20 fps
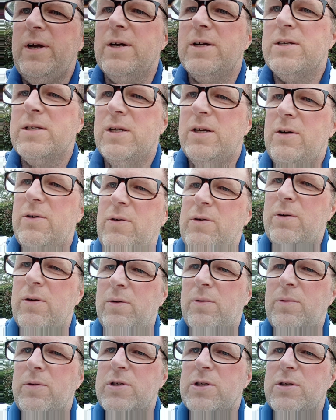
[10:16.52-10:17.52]
so
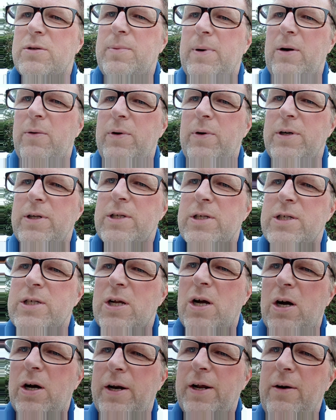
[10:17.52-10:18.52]
just about ready to
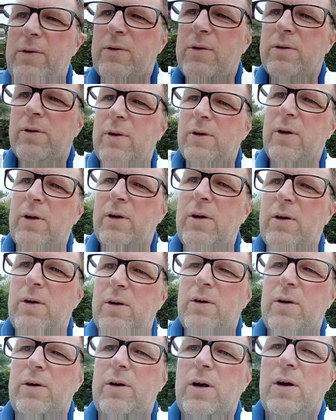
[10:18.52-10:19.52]
start now.
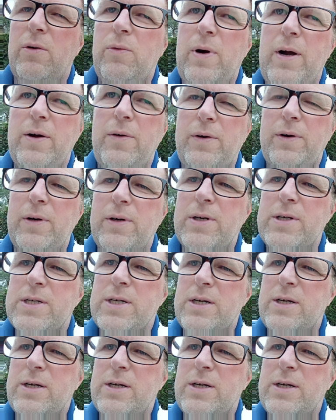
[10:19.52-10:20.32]
Go around and